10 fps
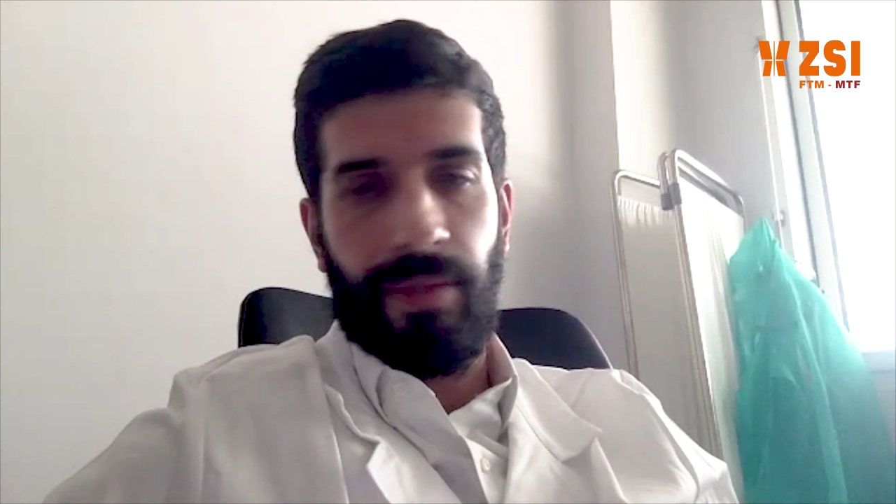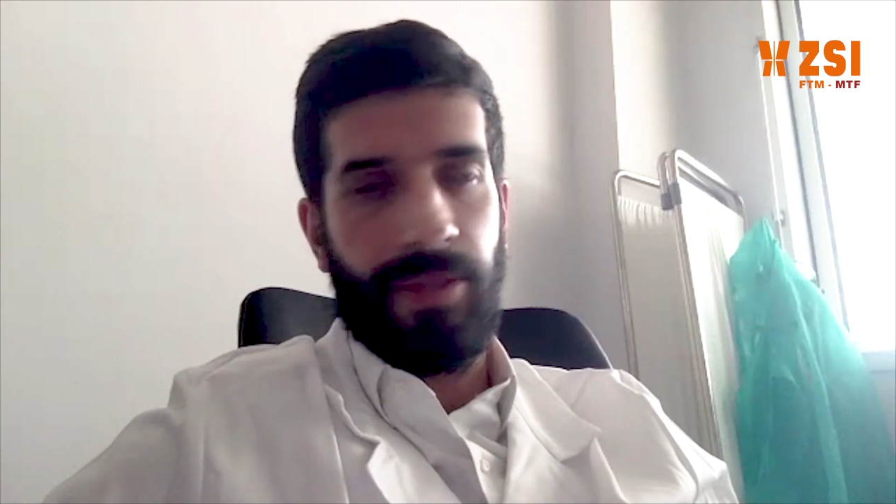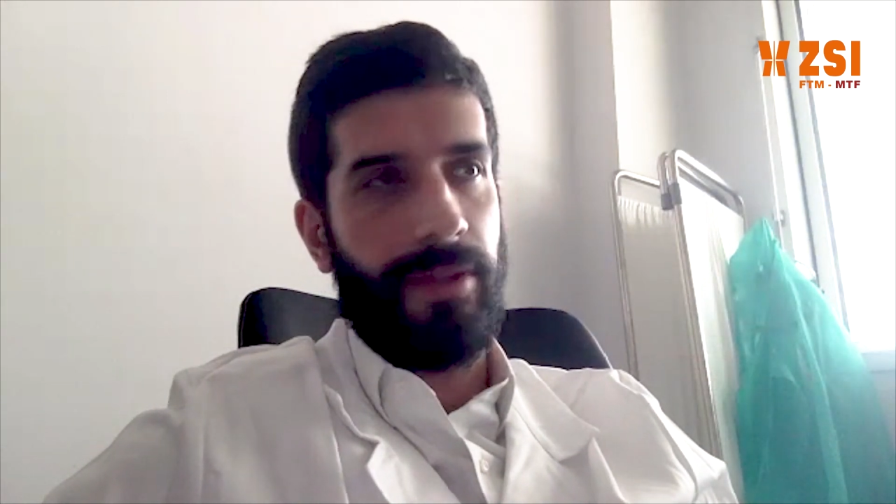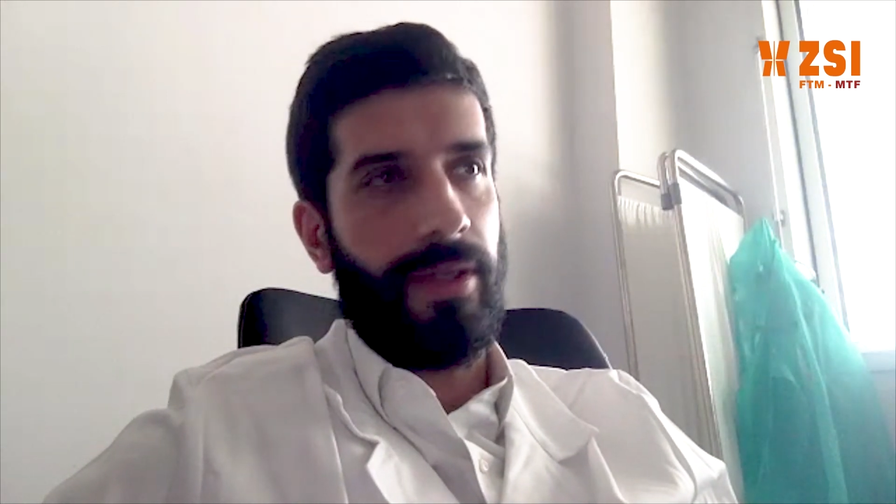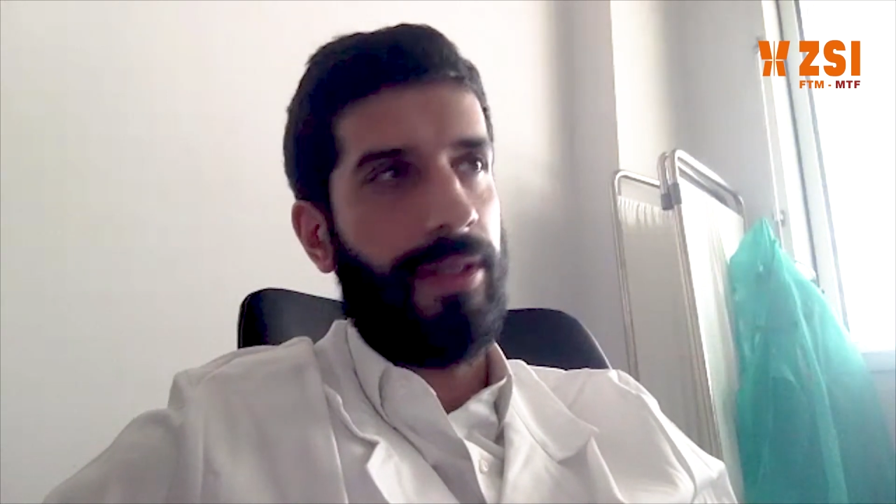
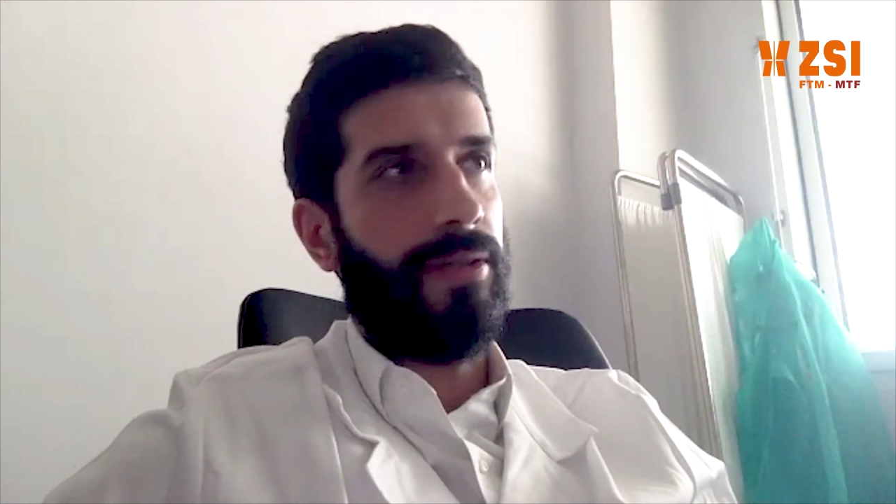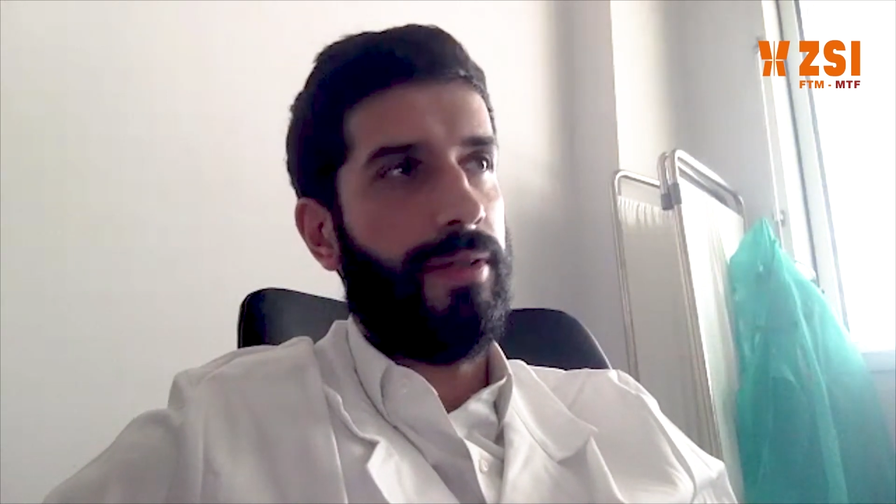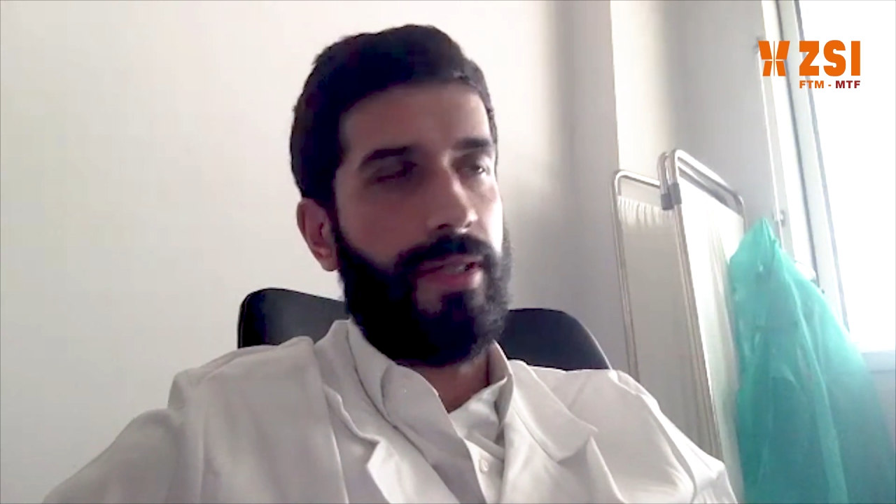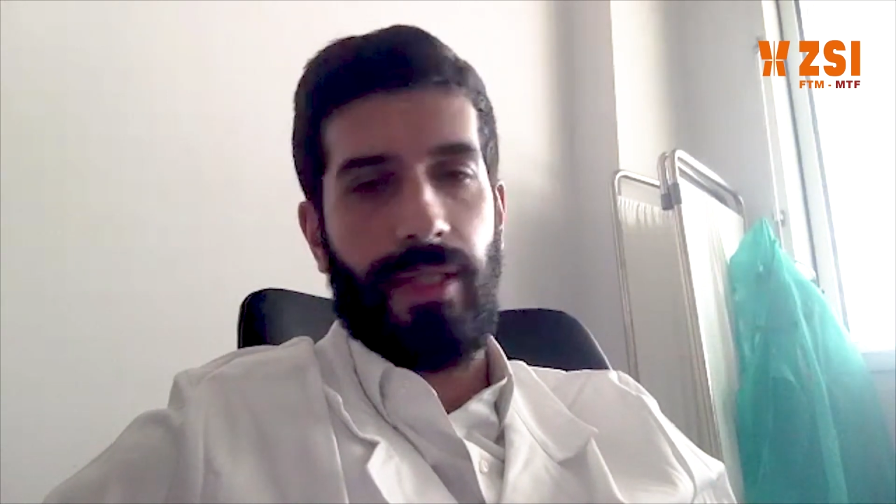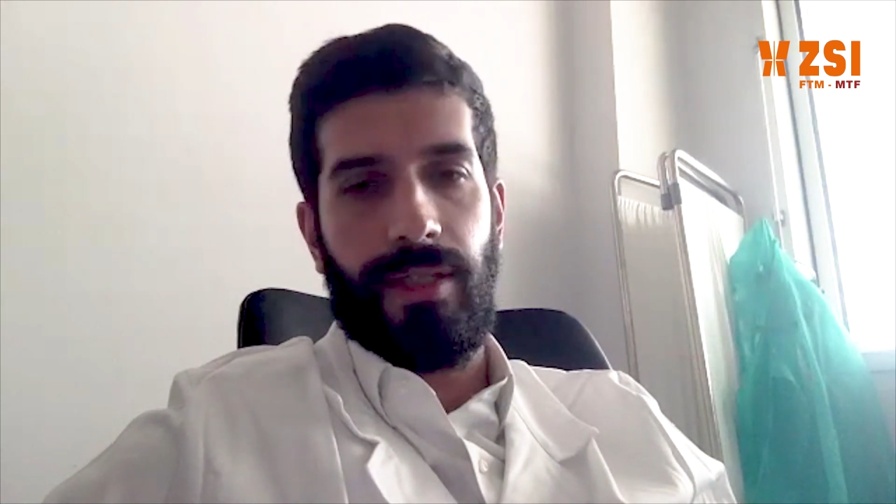because the
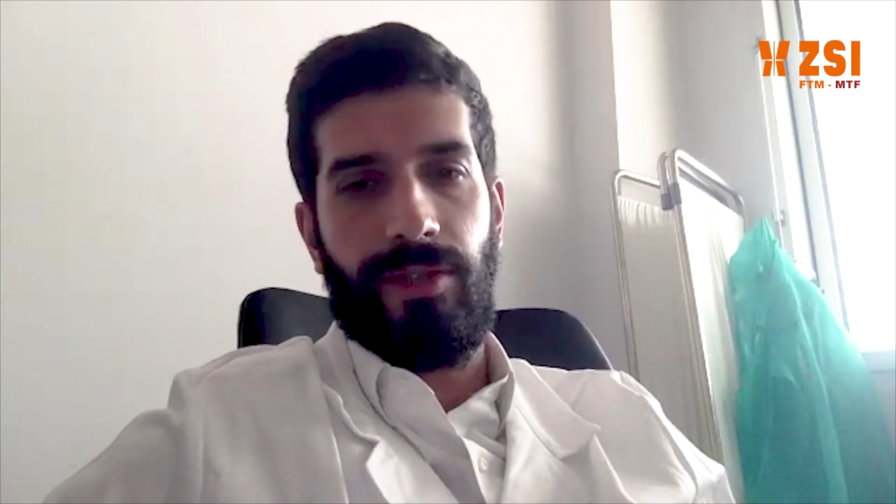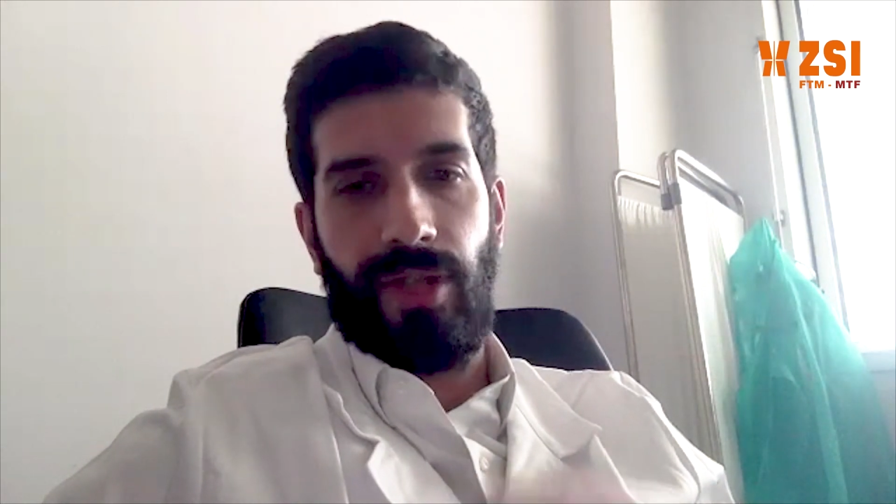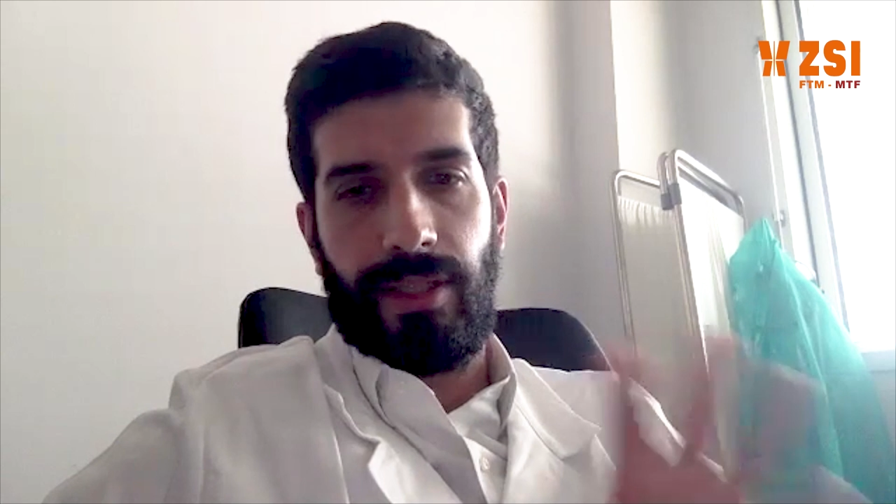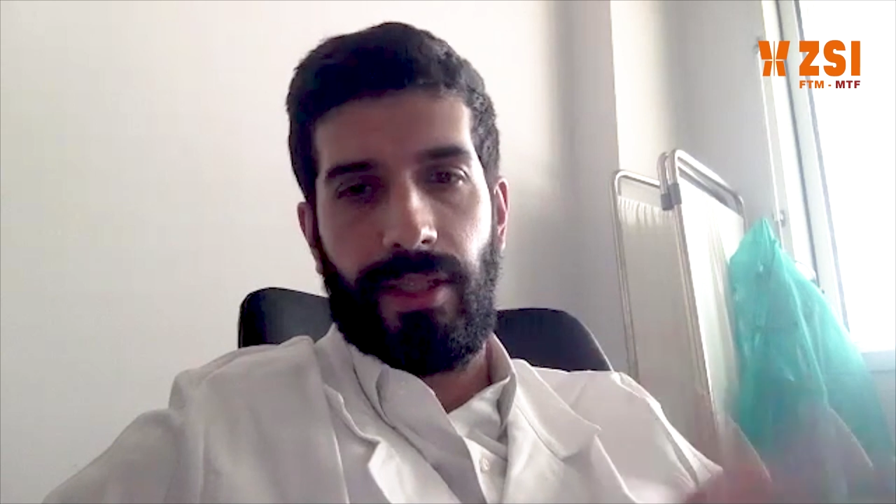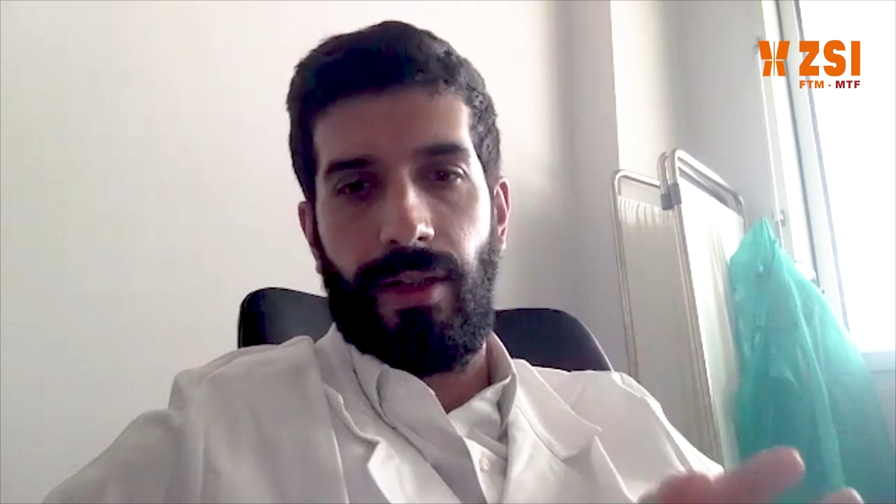clitoris is just